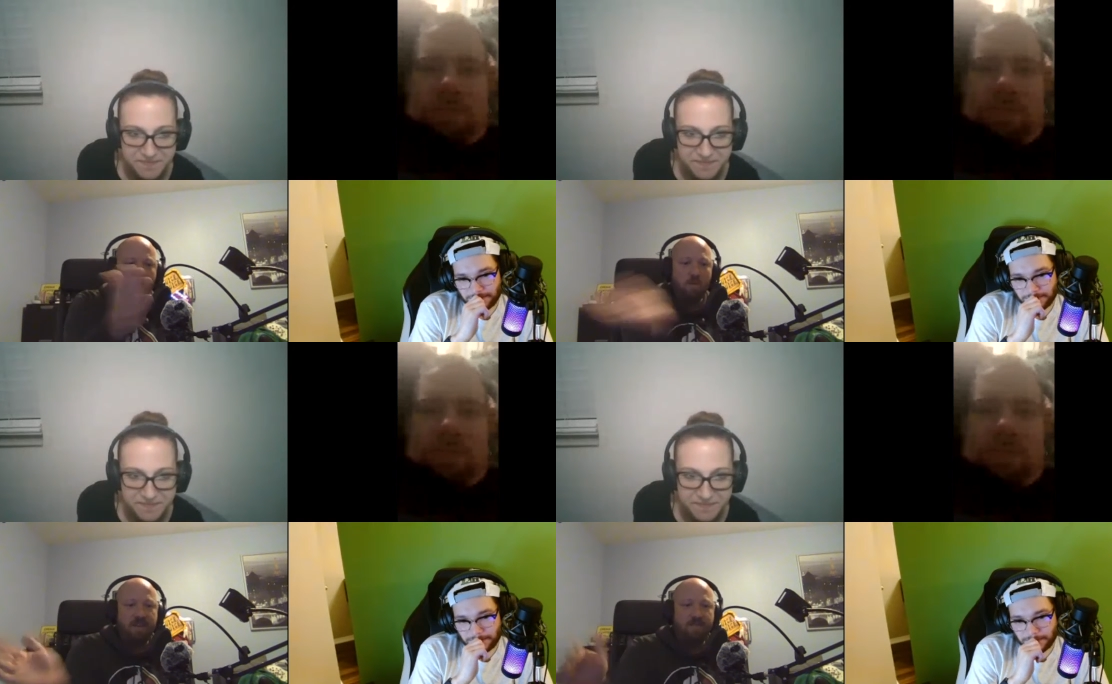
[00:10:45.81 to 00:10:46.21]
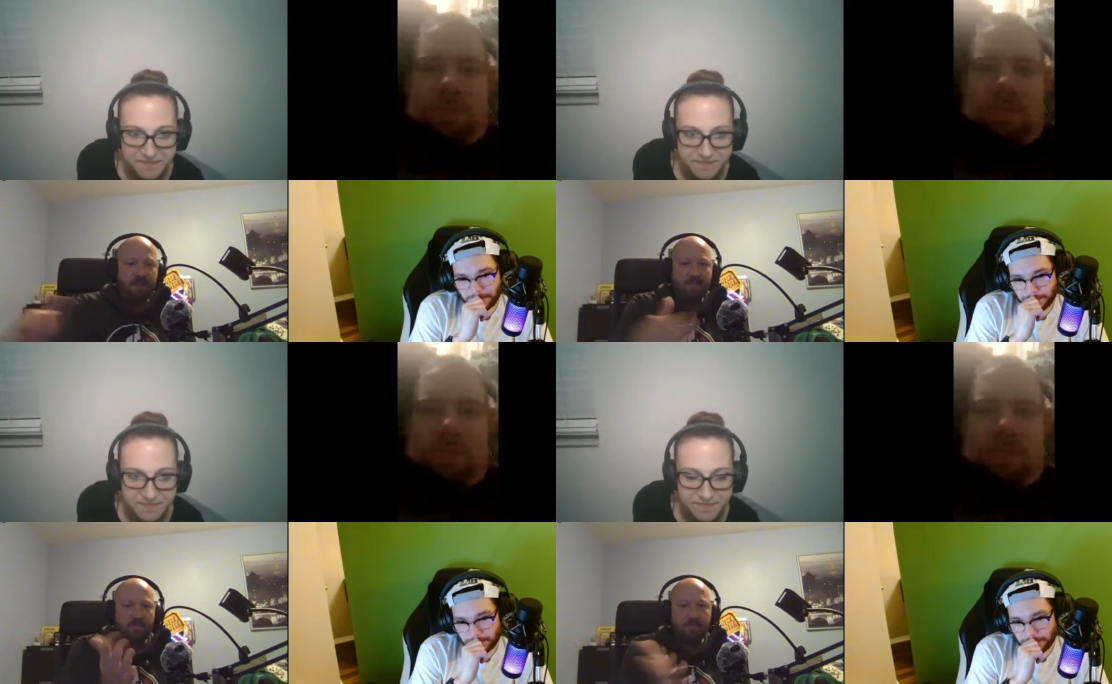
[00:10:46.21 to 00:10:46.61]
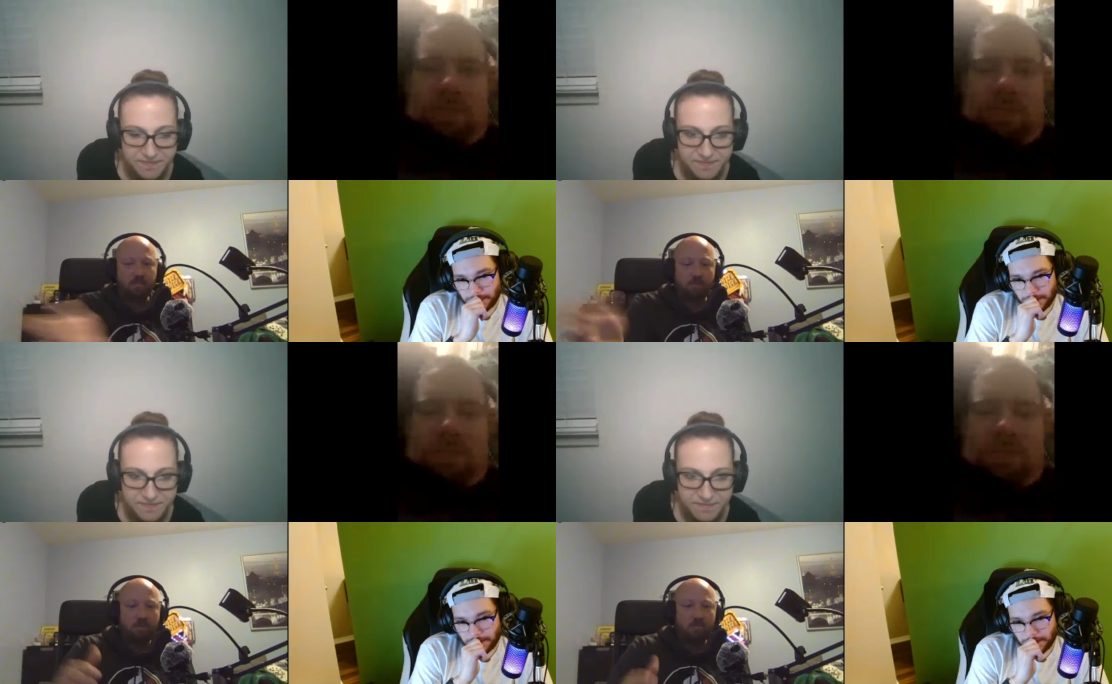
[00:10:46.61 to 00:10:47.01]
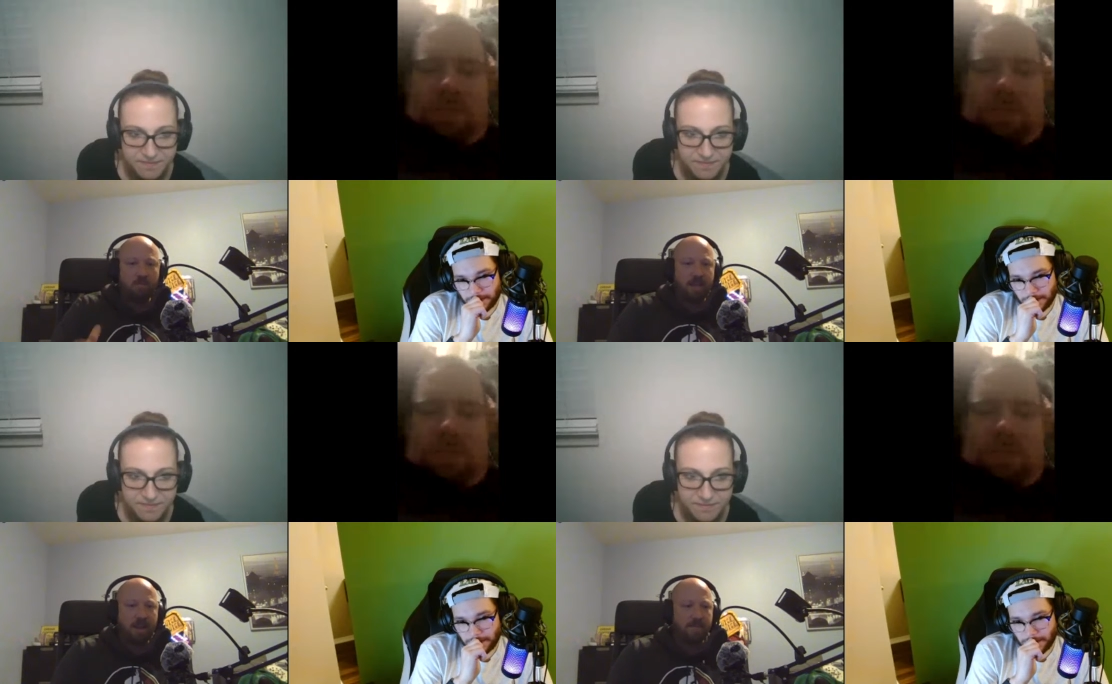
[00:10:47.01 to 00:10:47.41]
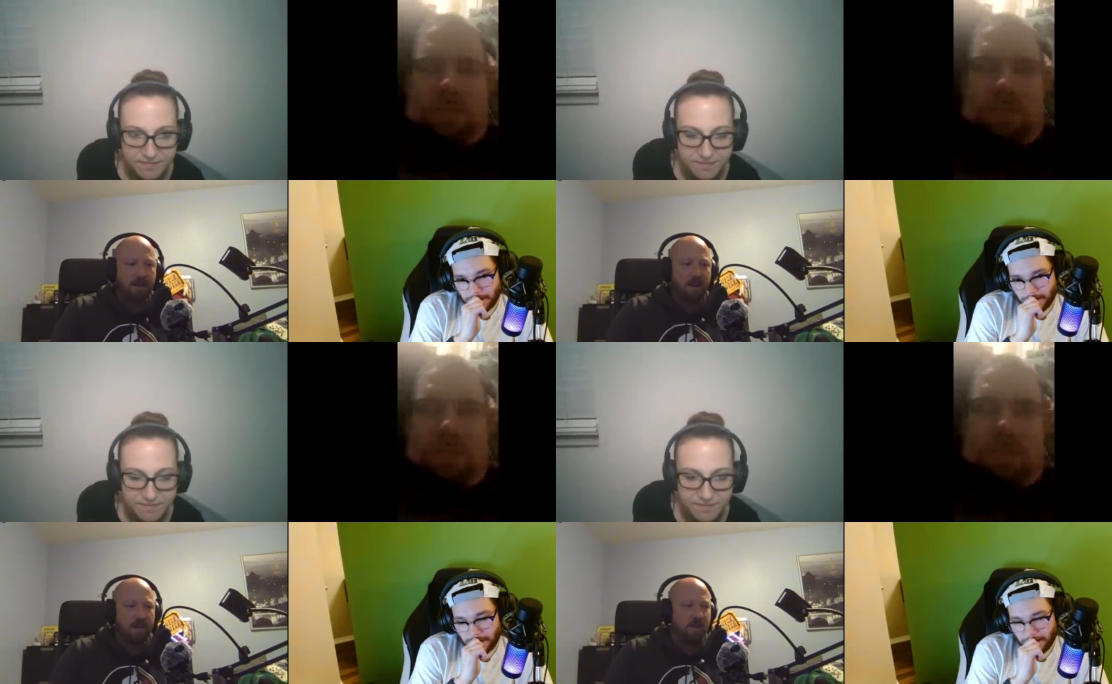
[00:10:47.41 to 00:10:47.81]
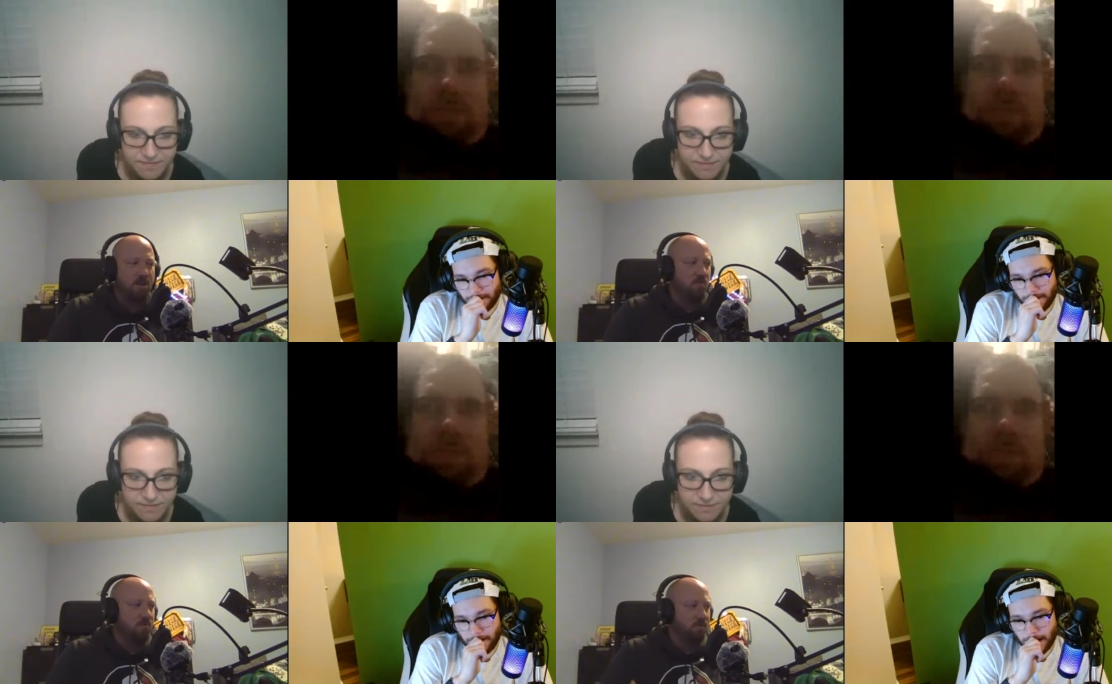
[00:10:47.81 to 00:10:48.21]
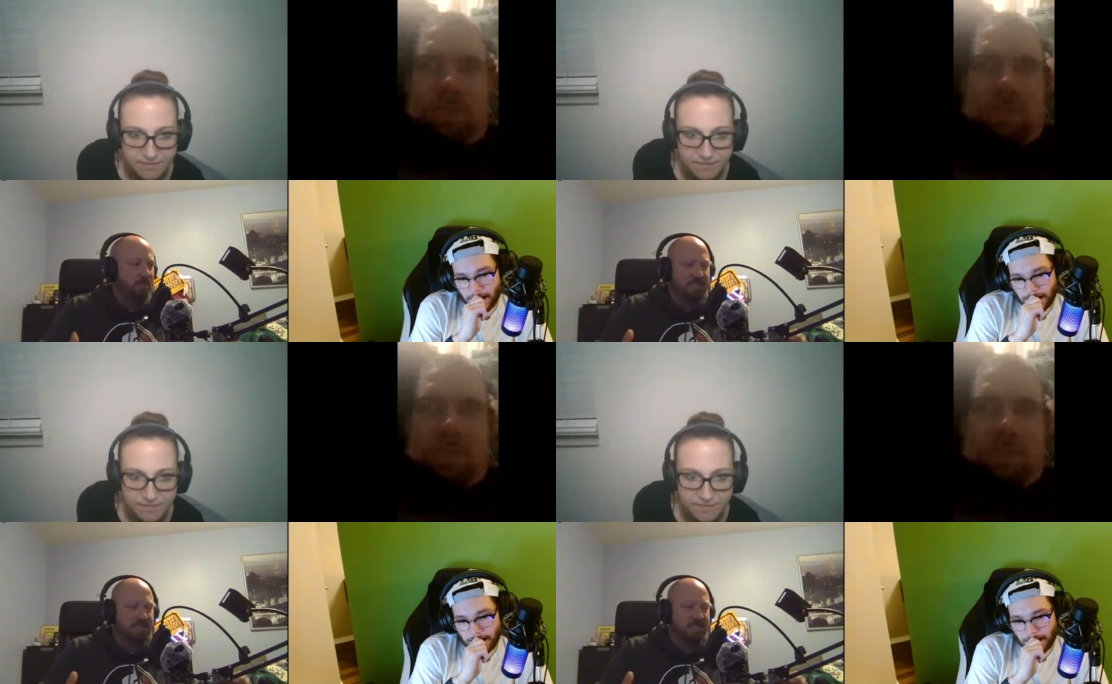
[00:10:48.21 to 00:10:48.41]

Speaker 1: weaving through like I'm a you know with a